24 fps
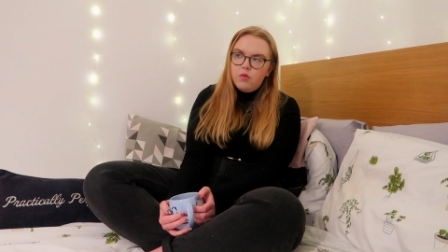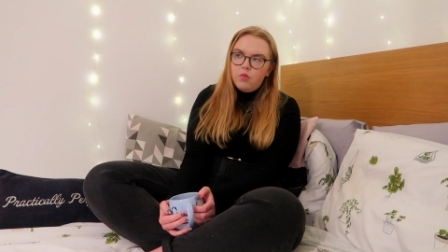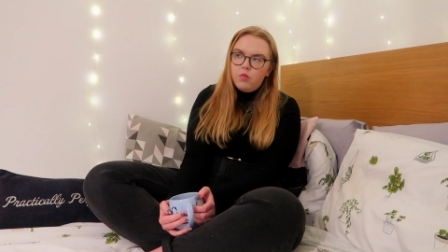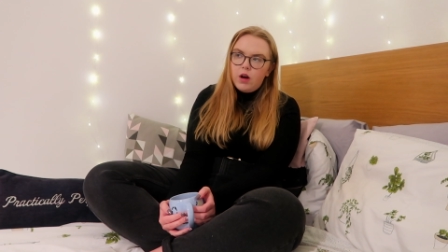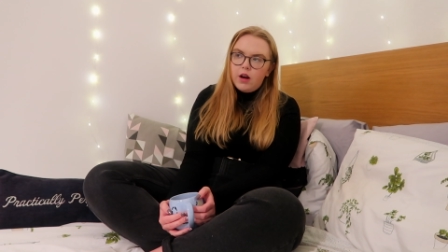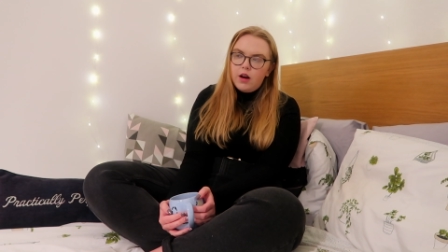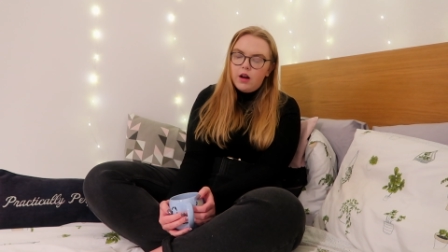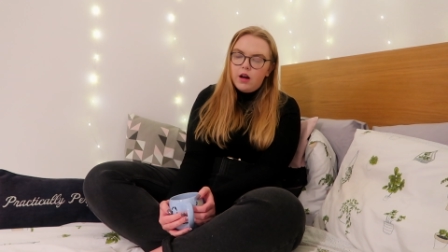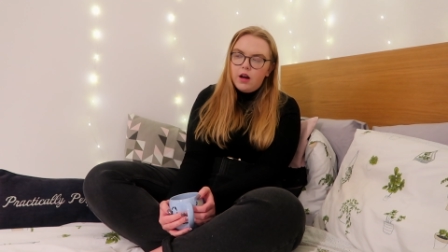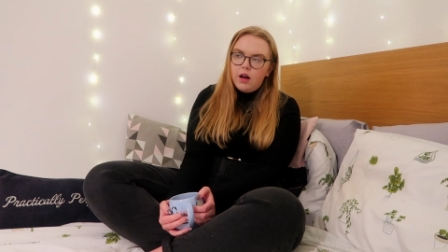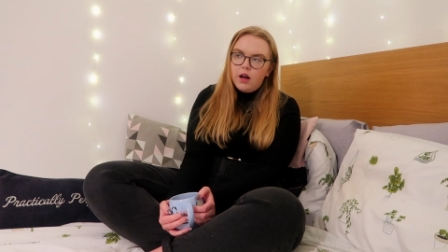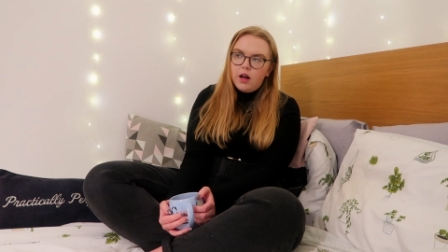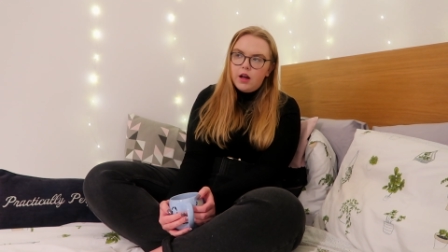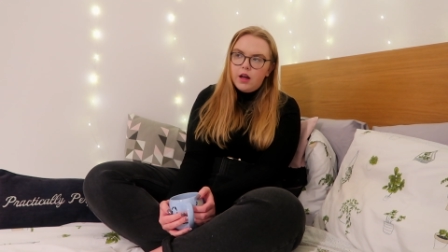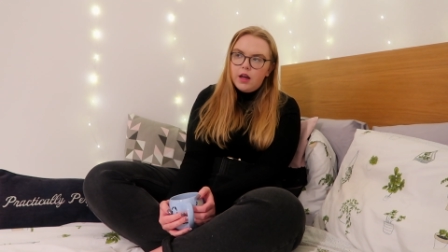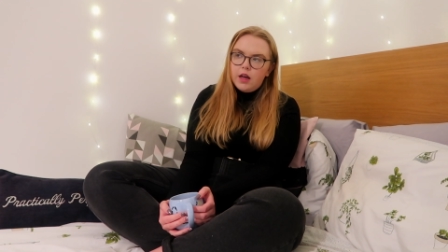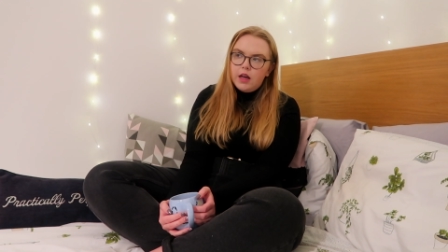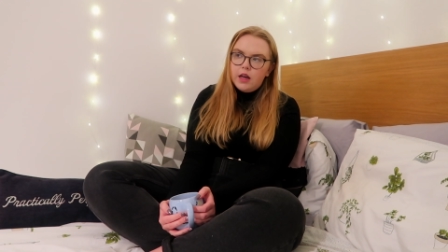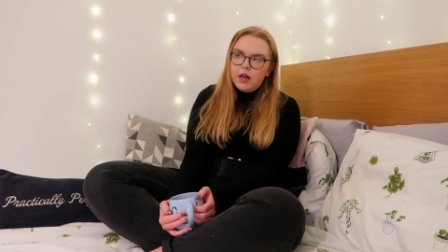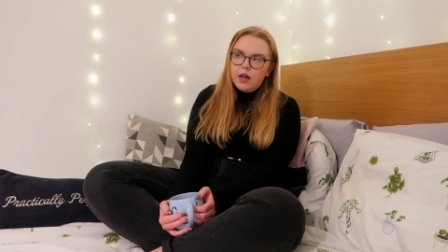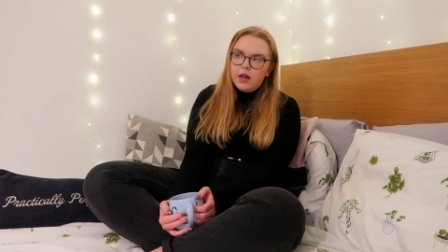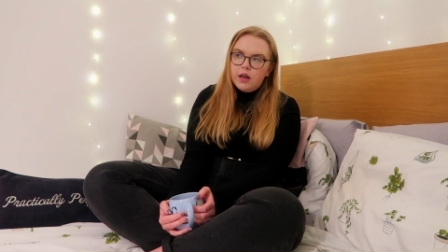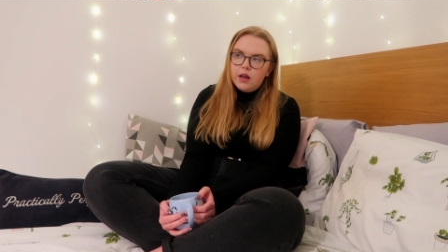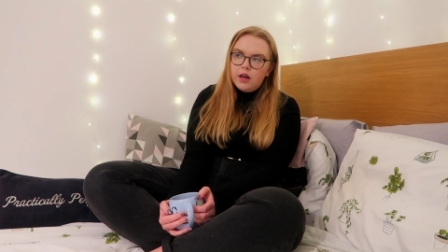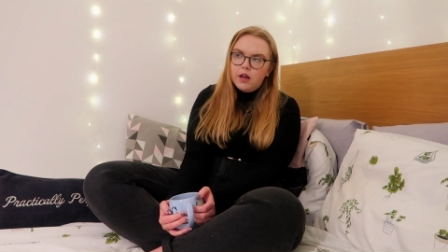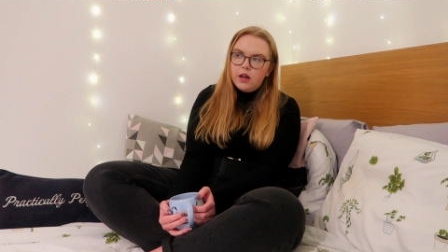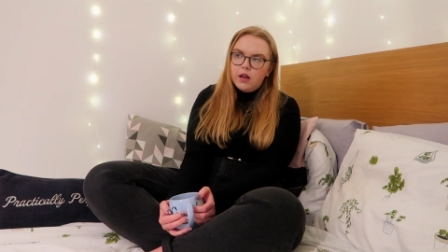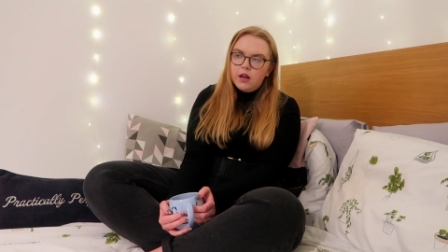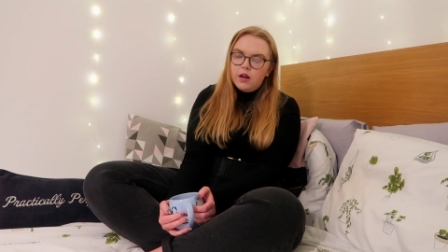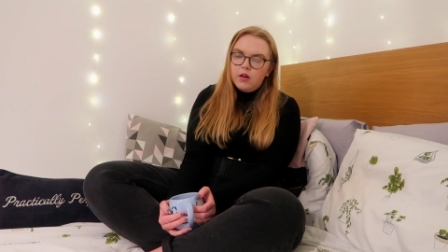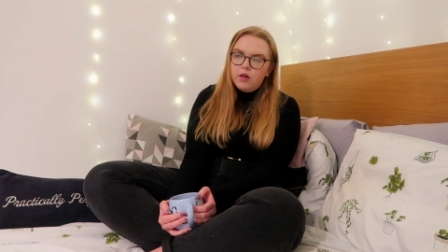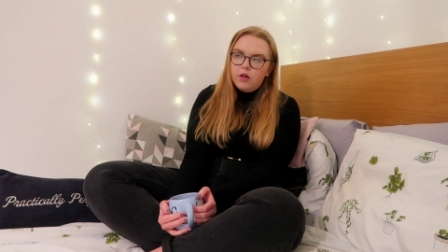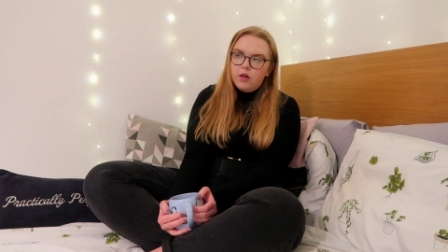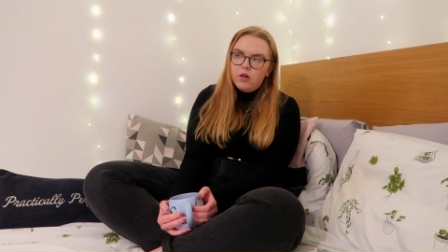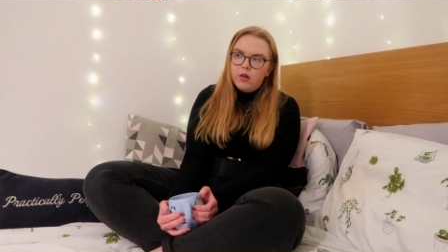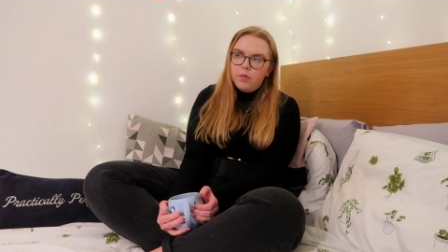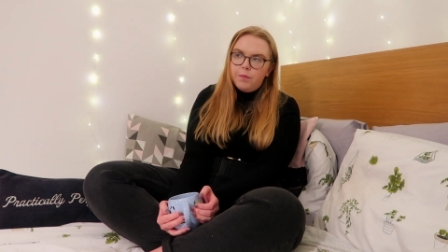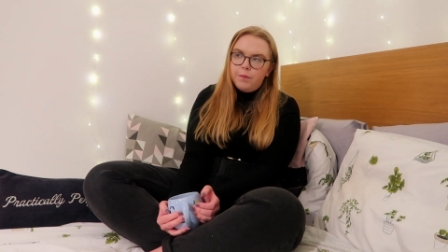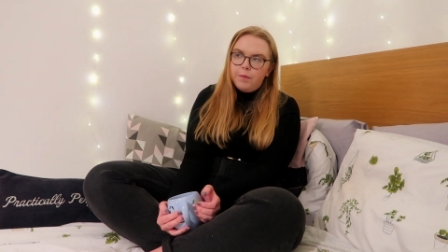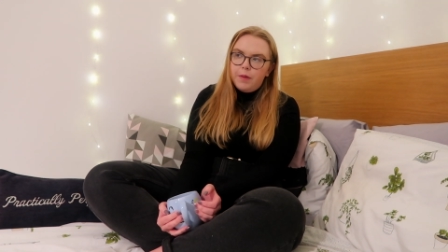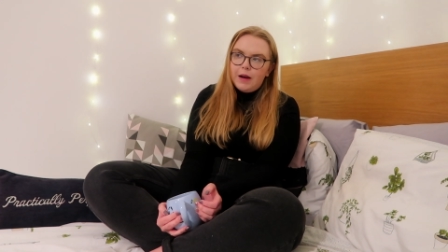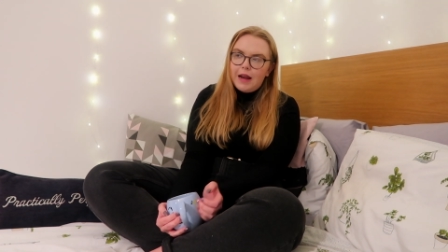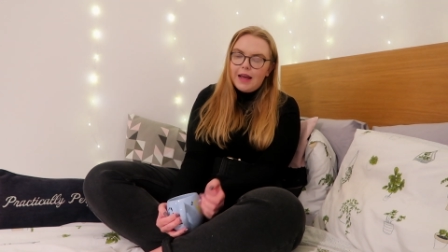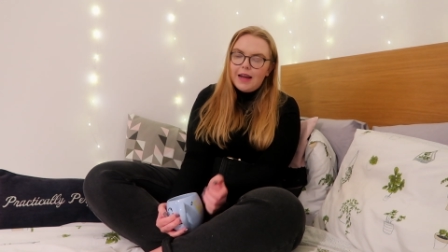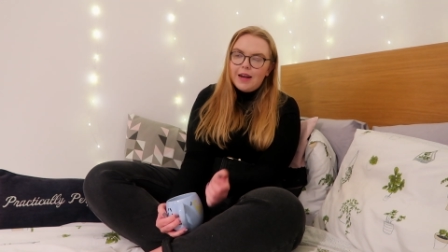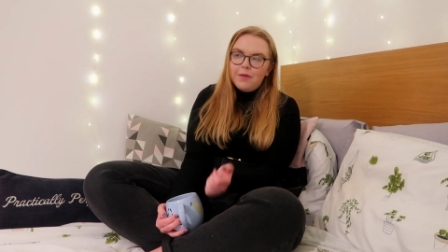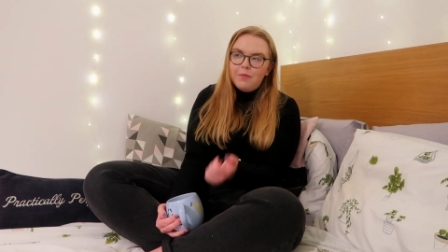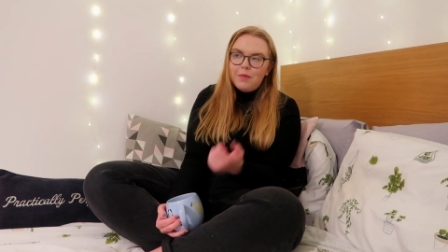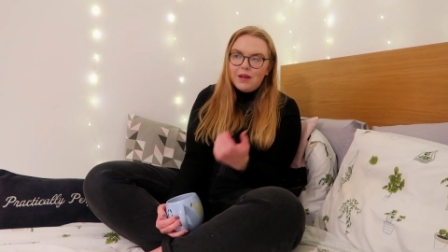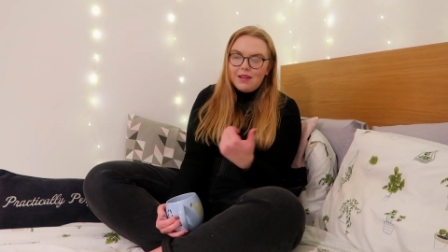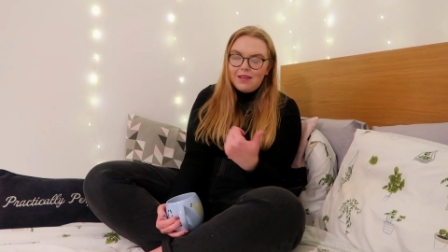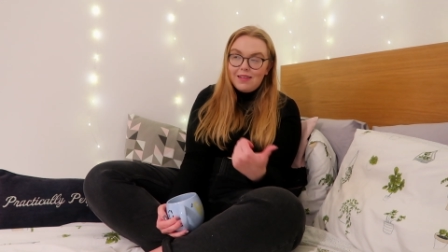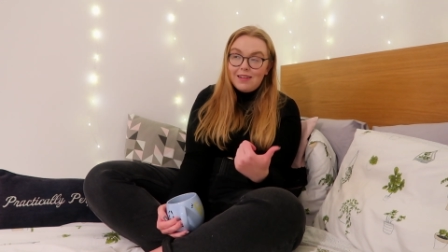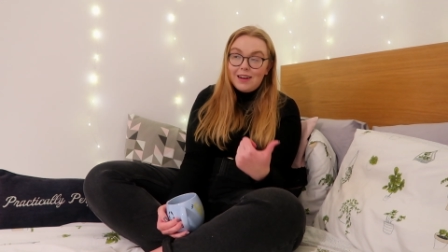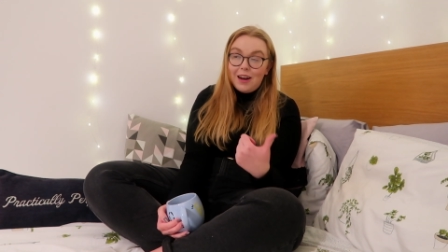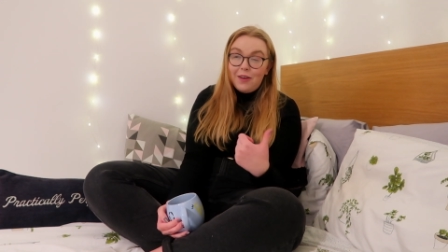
when I played Mrs.